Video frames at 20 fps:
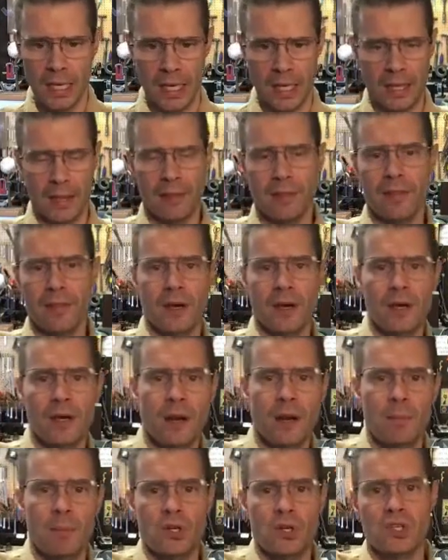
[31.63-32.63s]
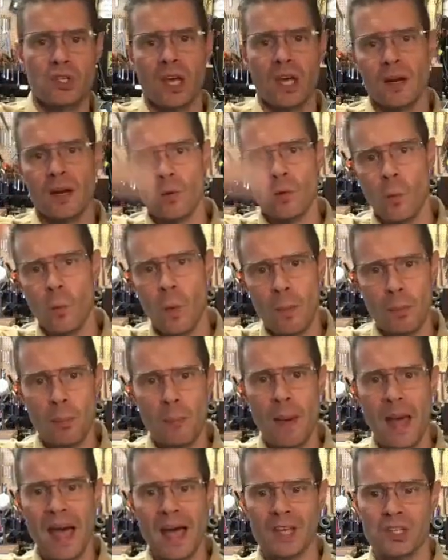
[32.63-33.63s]
the numbers kind of whip
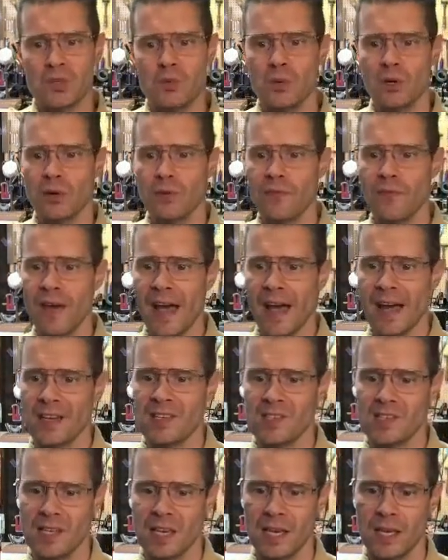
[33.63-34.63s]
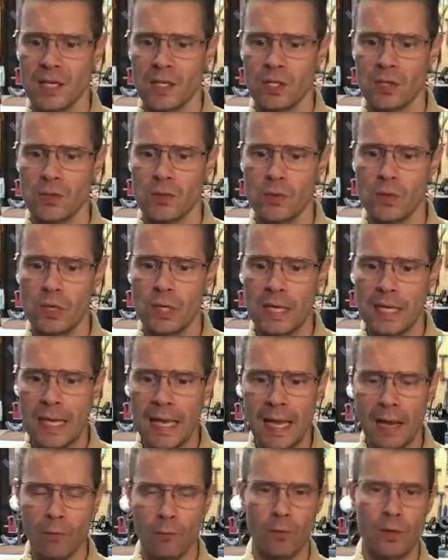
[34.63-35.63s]
past real fast and you
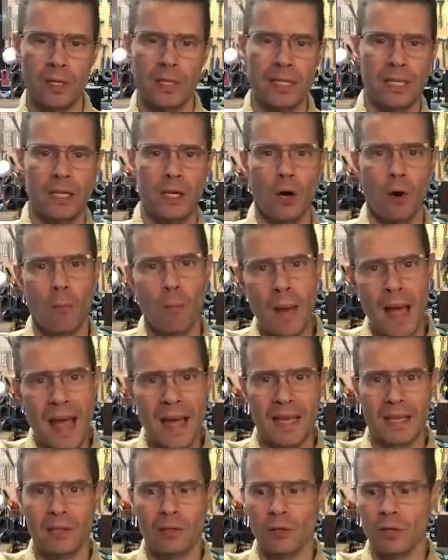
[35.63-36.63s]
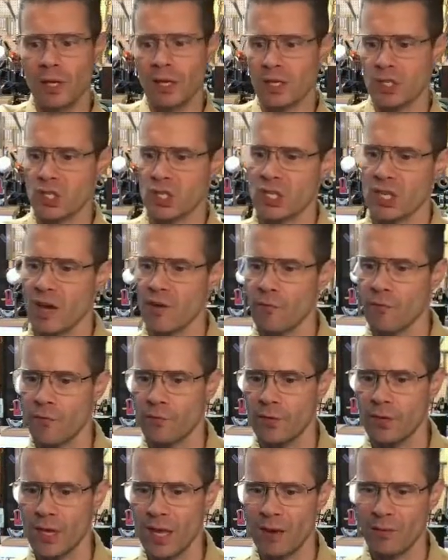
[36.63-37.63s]
can't really go back and look at stuff.
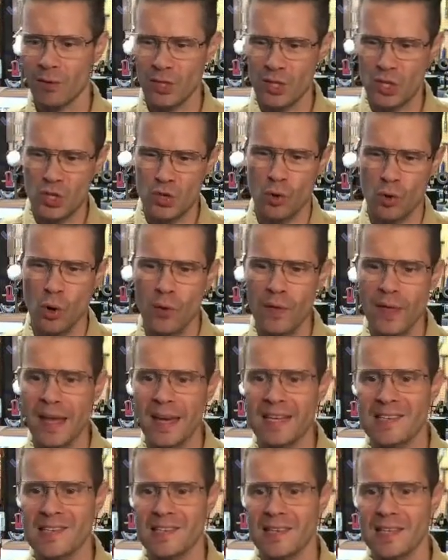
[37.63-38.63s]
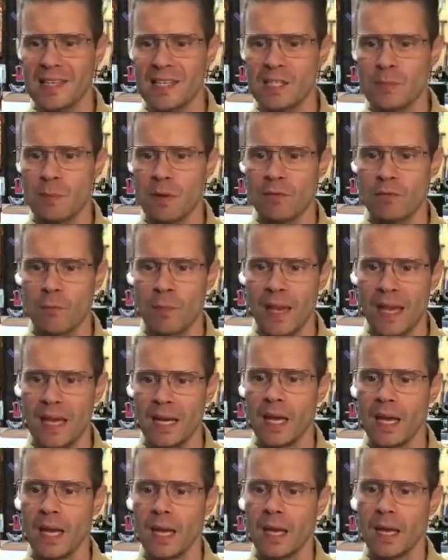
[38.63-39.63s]
You can't really scroll that easily. It's a bit of a
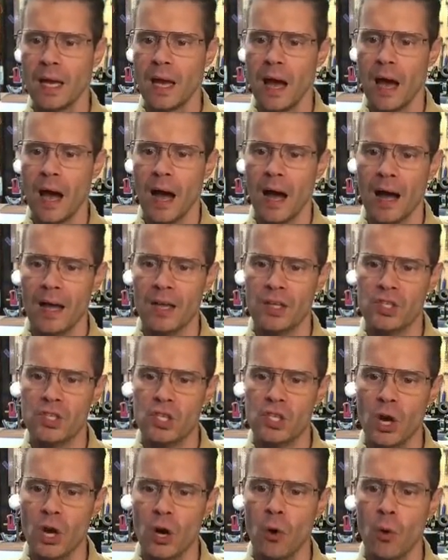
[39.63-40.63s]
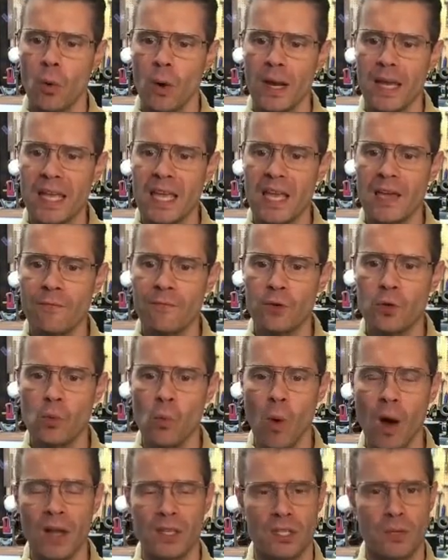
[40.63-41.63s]
pain. So if you
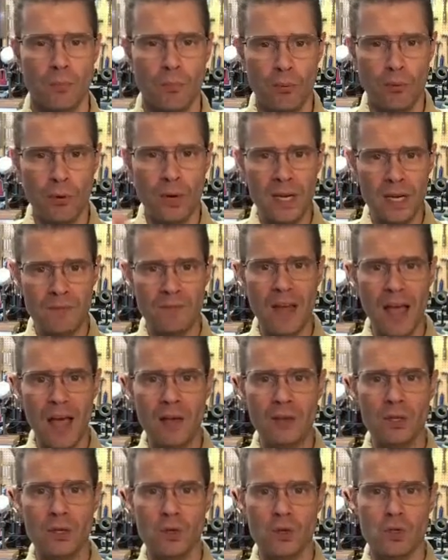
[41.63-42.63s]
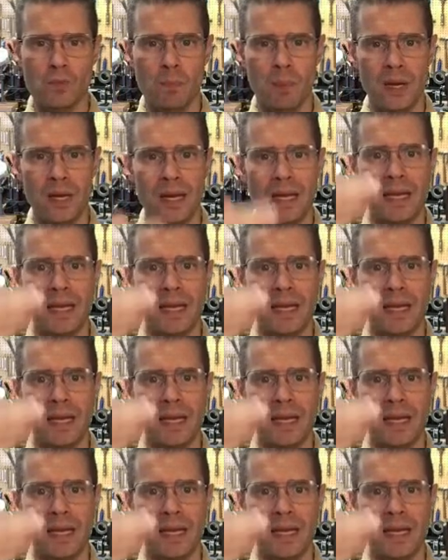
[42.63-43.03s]
want to print values but